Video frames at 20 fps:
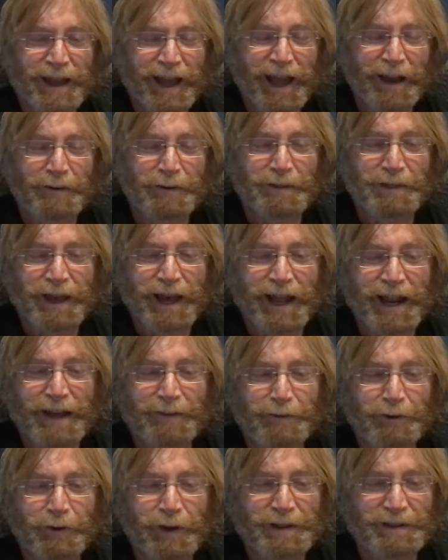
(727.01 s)
And with that,
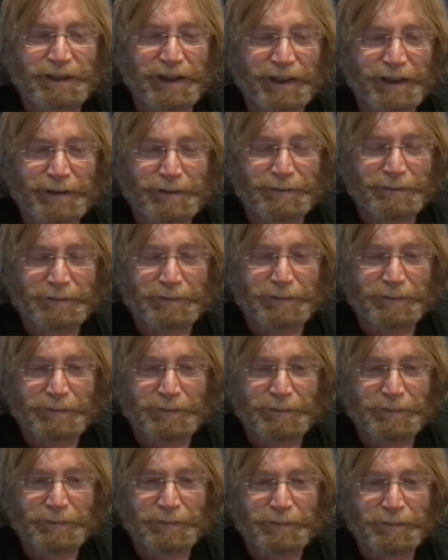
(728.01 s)
have a great
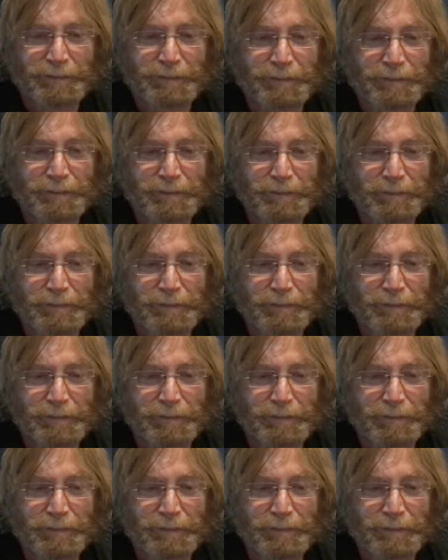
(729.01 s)
day.